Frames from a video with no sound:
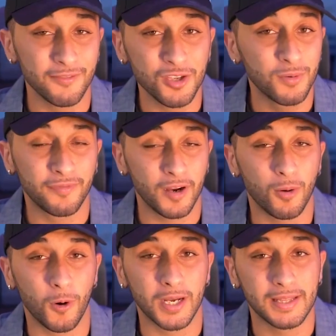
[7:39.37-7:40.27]
giving you a
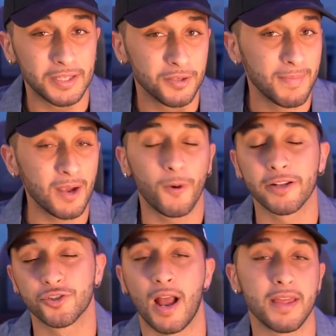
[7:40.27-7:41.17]
fair warning that you may
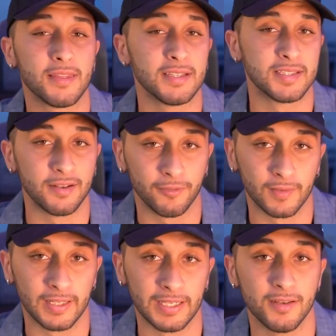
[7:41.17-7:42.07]
want to try things
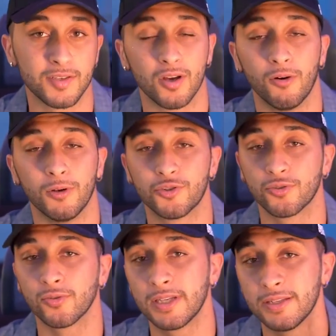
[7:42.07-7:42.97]
differently. So
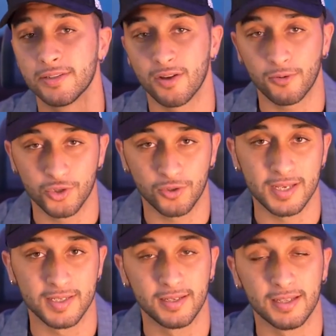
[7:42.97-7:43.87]
truly don't
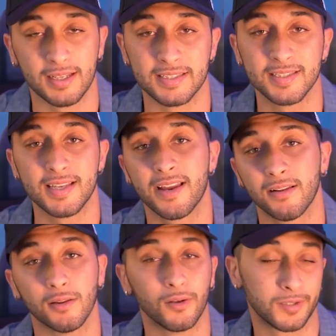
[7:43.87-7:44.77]
stress it.
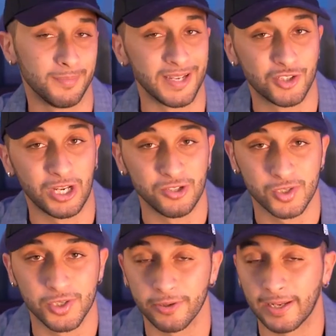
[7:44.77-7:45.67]
Instead, look to make
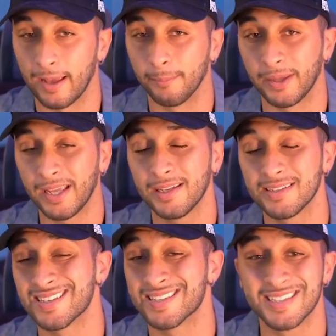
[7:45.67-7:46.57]
changes to your
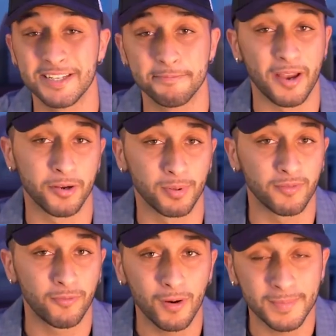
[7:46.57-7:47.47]
campaign to see better
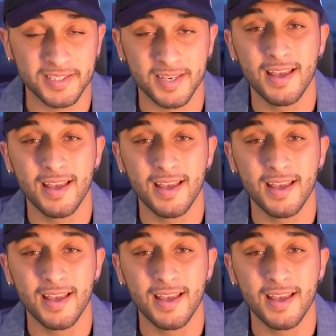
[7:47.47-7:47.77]
performance.